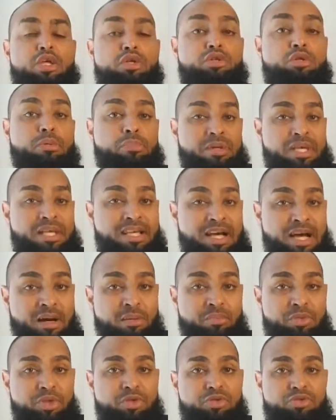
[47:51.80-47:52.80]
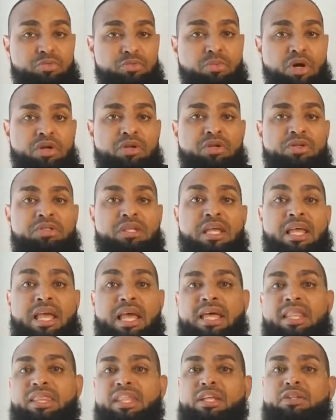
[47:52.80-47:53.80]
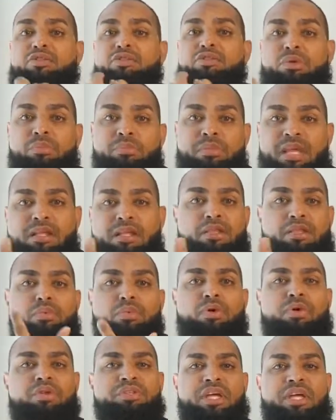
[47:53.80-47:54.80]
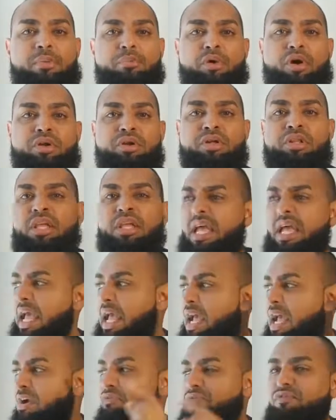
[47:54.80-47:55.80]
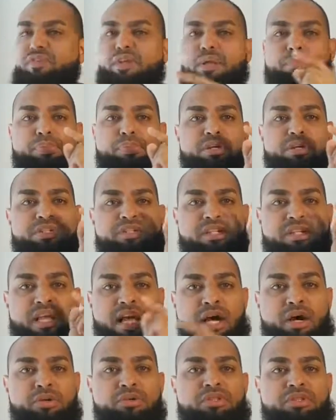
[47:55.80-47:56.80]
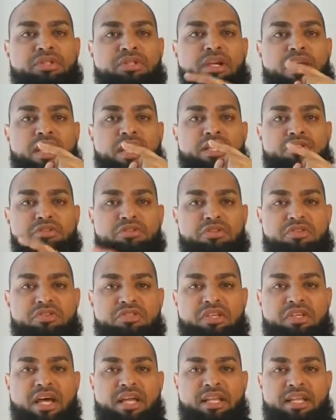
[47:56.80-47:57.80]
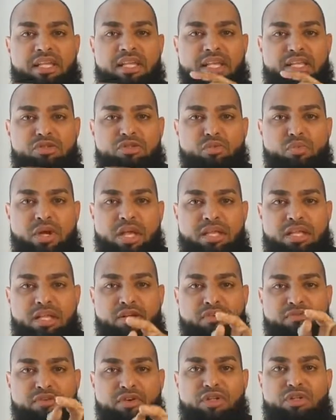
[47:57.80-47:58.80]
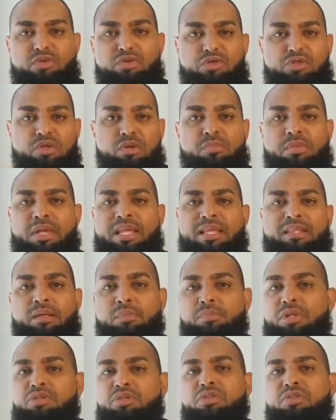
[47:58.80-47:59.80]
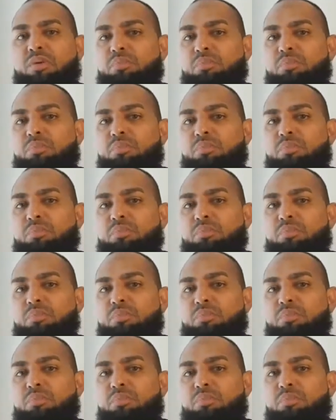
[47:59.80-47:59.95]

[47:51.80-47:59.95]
to become those models and then to make the world that model? Every person out there in society is waiting for you to make them into the